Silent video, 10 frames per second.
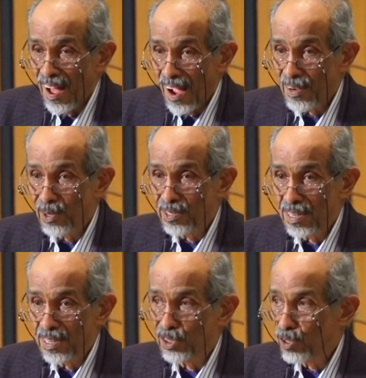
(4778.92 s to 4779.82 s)
I don't
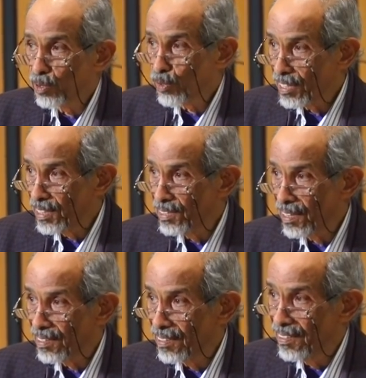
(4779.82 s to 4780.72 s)
think it is so much what he
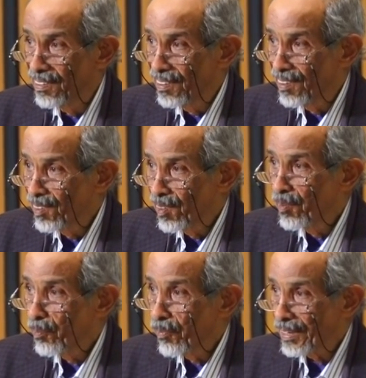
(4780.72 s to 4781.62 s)
said,
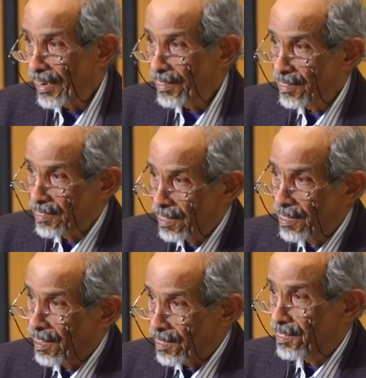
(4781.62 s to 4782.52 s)
but rather
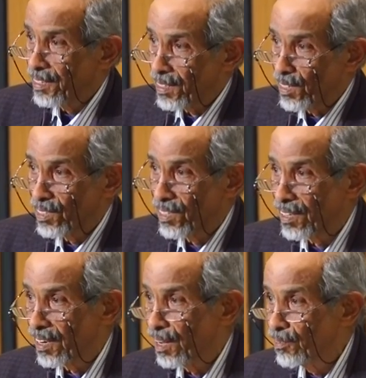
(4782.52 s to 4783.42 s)
the other discussions that
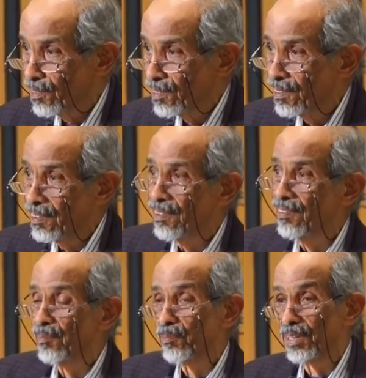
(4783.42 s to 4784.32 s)
are now
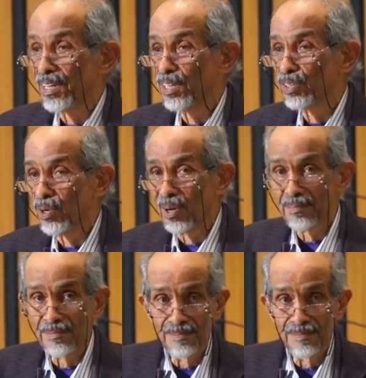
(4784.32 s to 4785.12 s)
beginning to go on.